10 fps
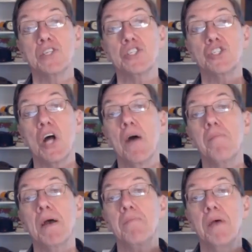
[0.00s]
to
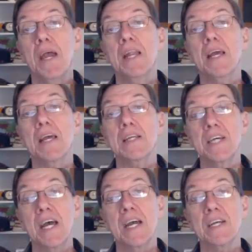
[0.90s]
stop my panic
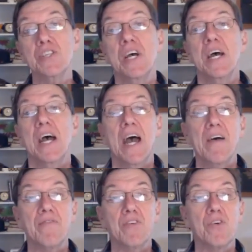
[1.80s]
attacks
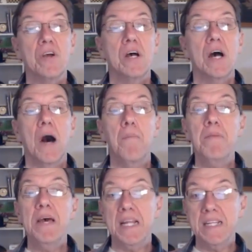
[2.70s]
after a
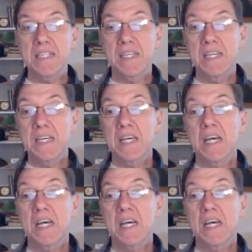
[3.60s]
minute,